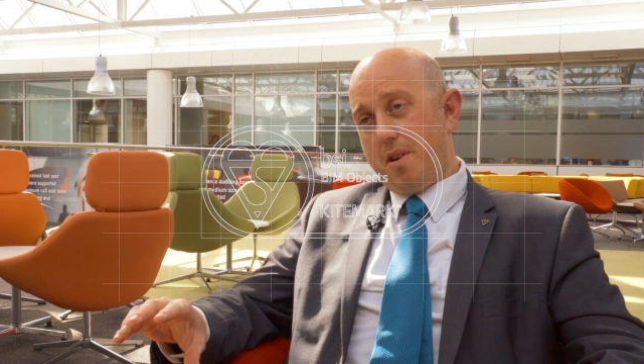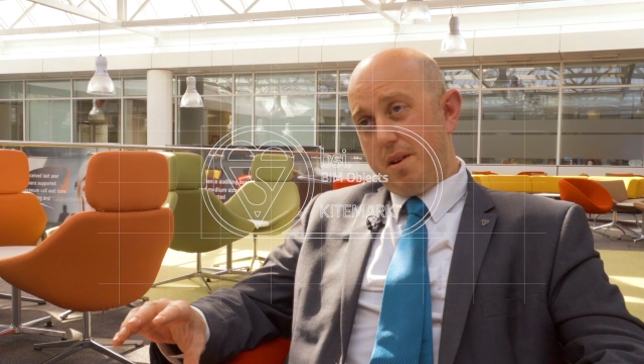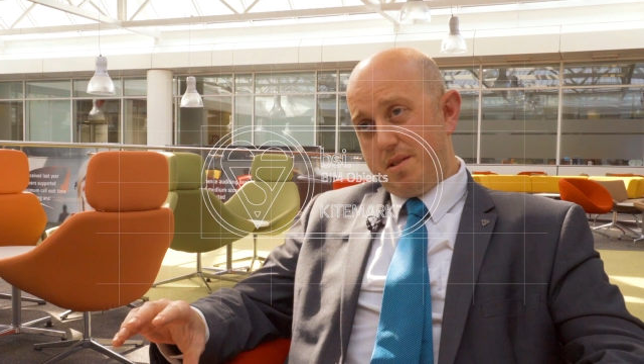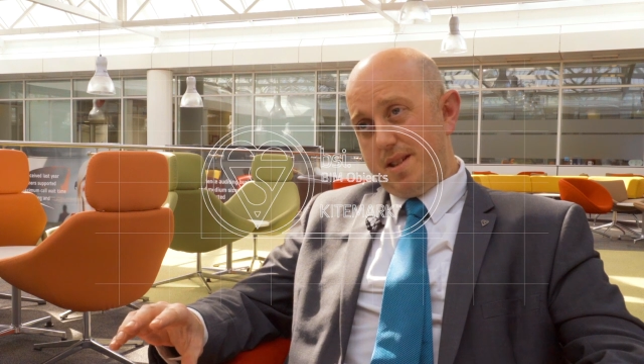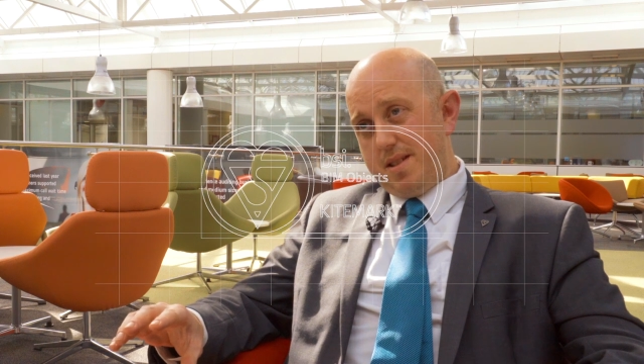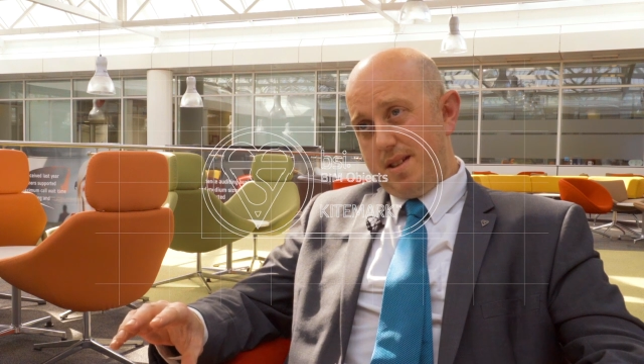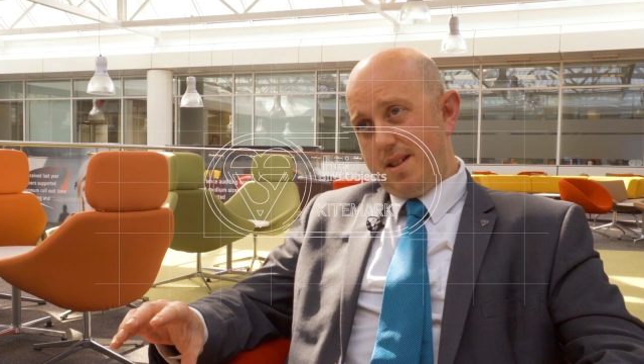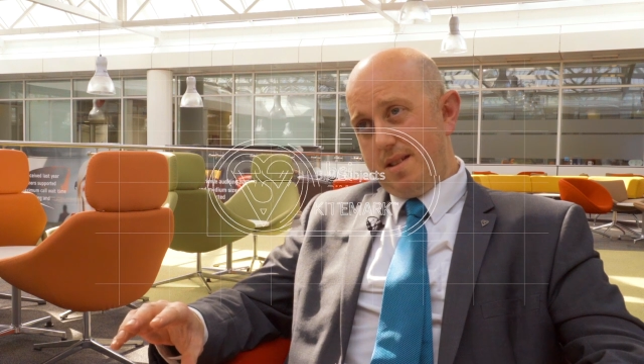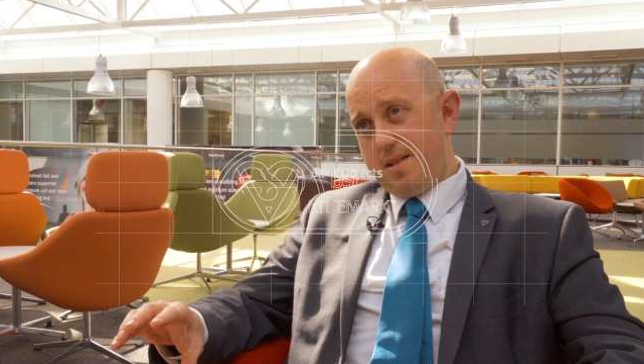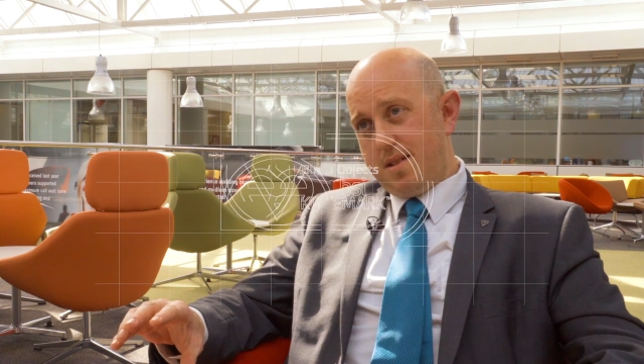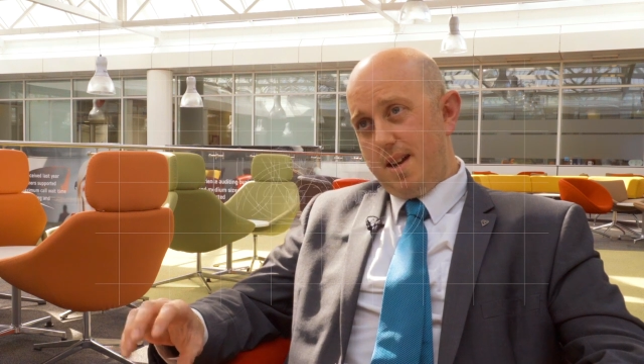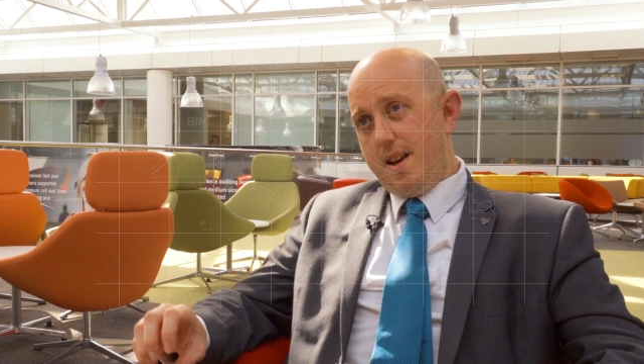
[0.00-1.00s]

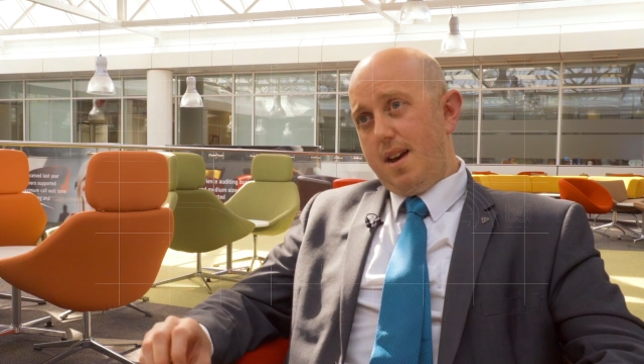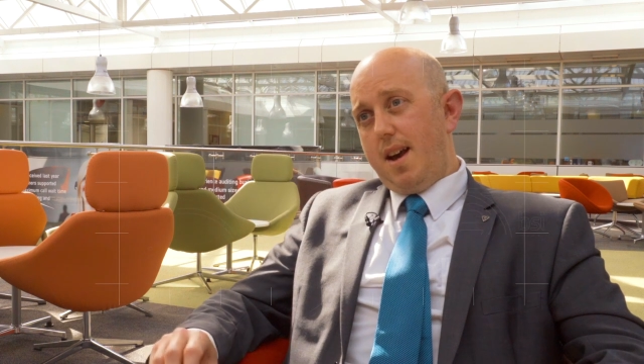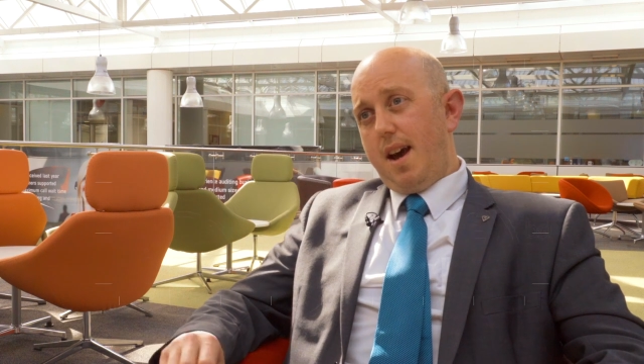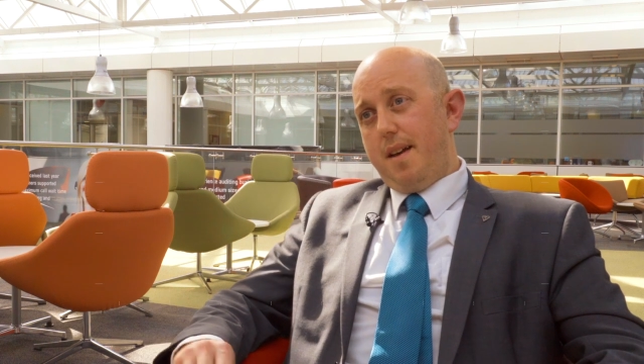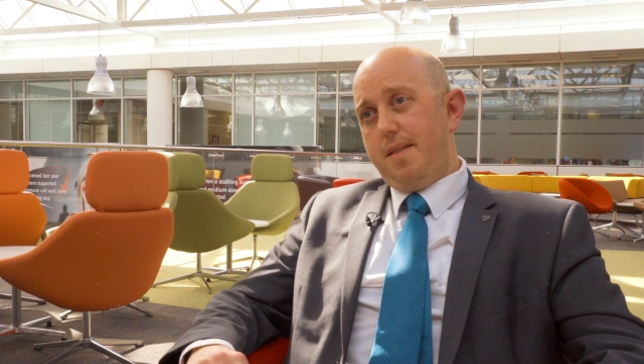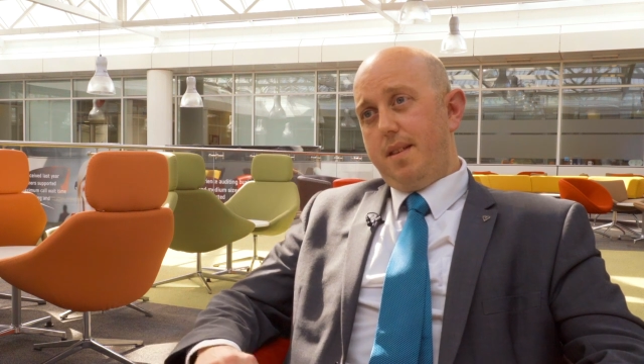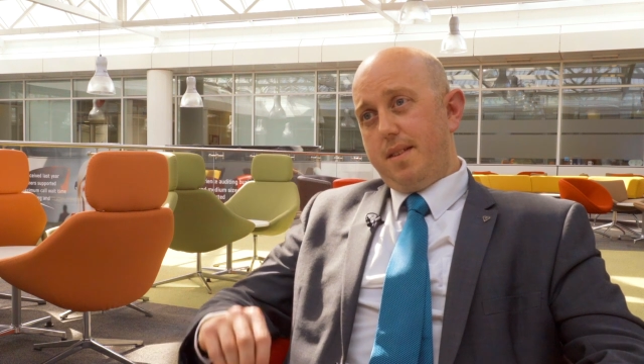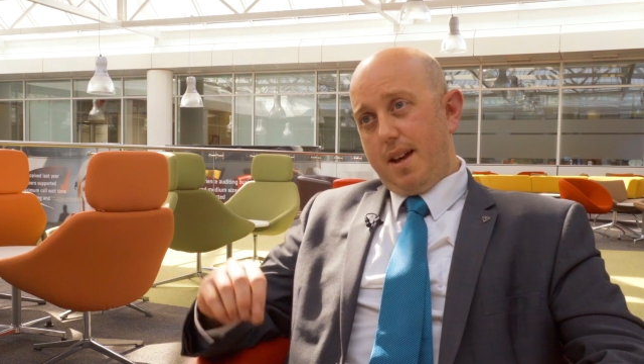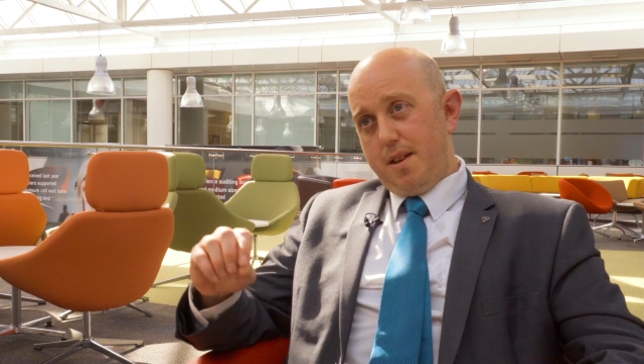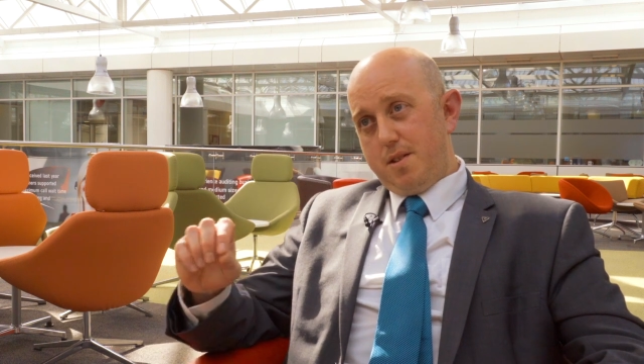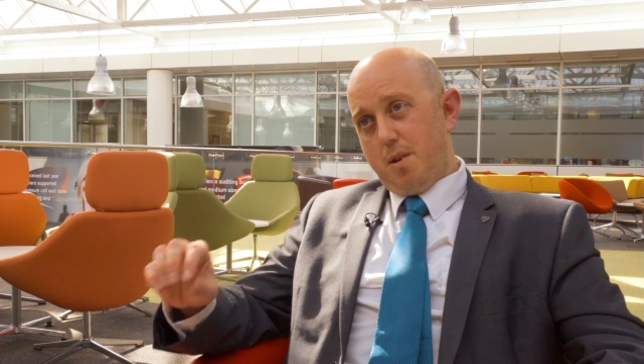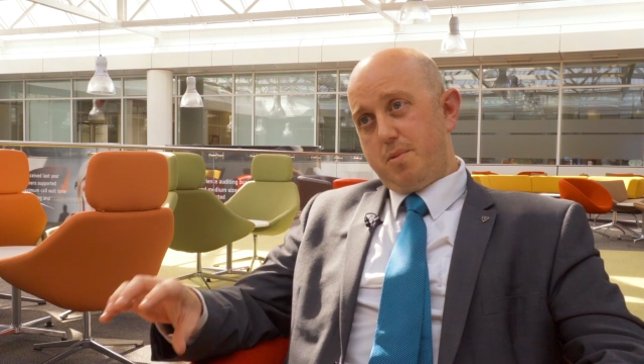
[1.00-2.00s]
processes and that those